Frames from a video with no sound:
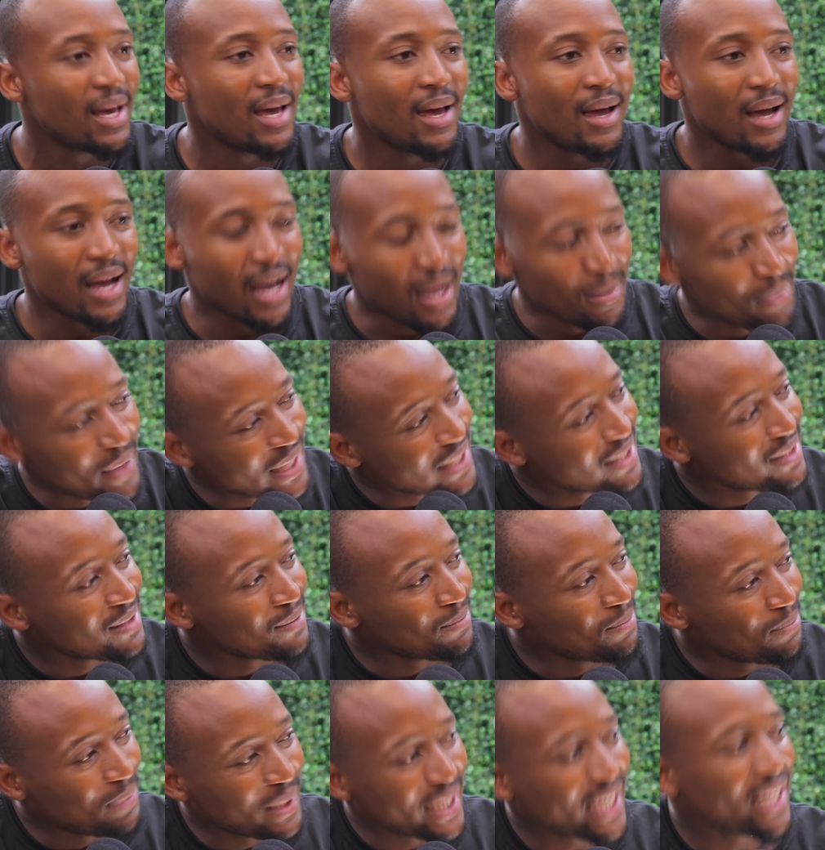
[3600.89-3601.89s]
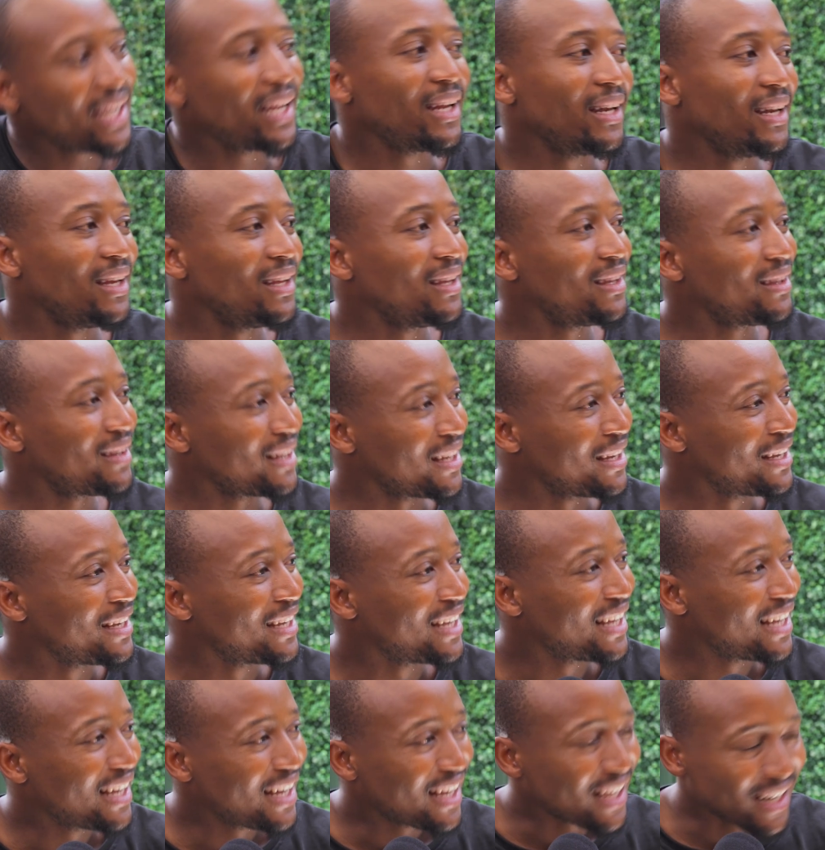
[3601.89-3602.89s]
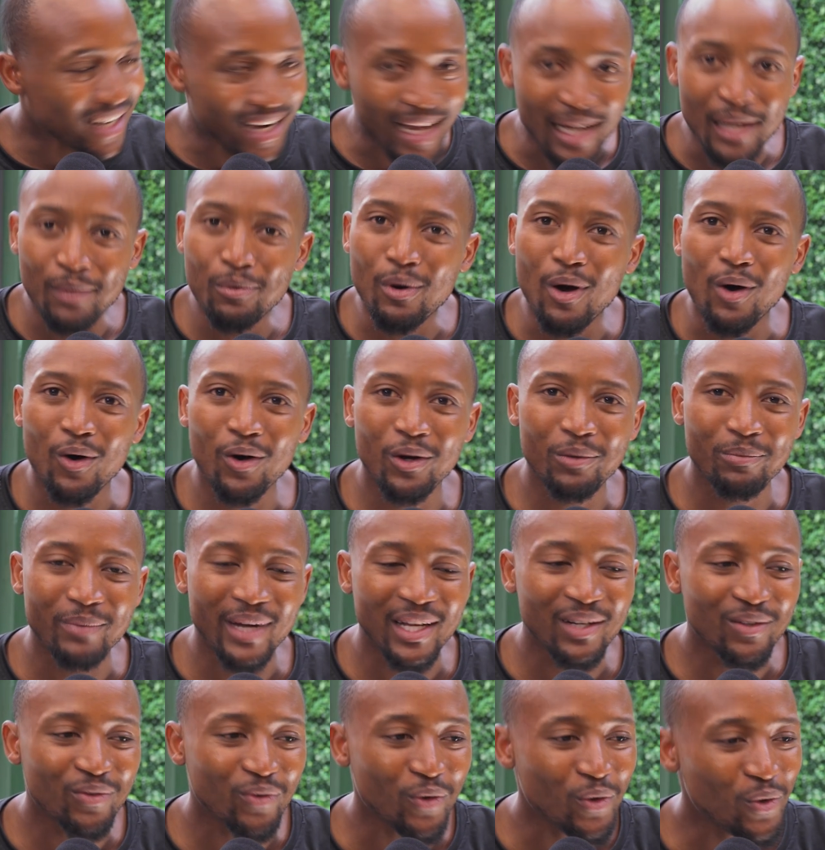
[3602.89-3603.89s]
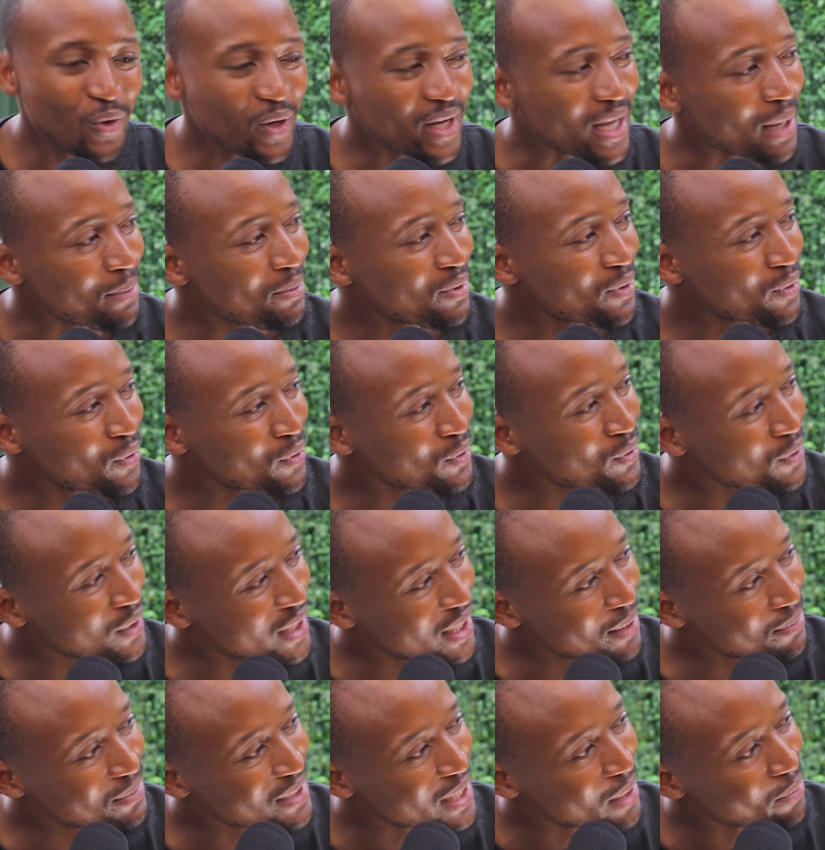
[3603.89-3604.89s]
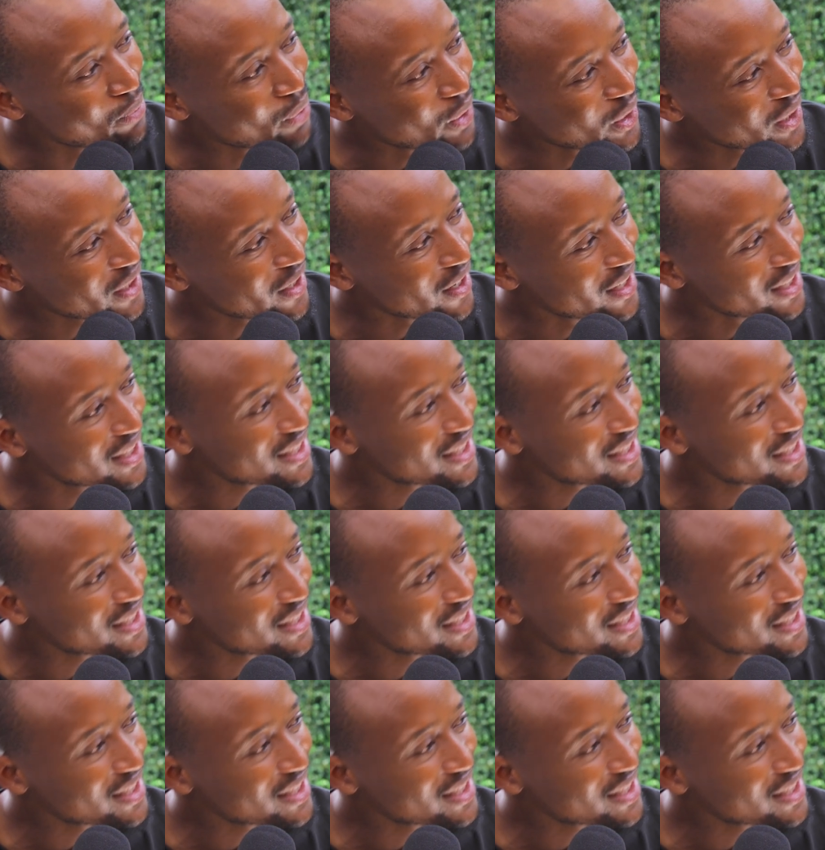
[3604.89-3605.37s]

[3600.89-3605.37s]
But bigger than anything, Ralebo Hotman for you coming through to Game Time Podcast.